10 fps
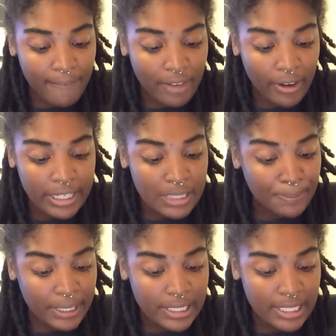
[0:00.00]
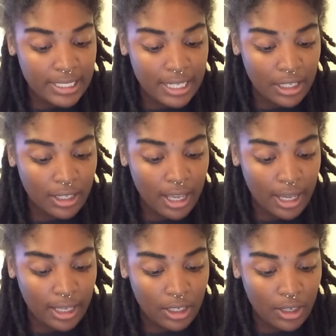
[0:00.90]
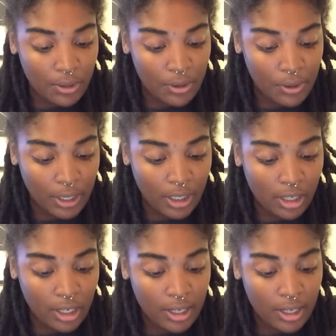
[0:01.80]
various places in in New York,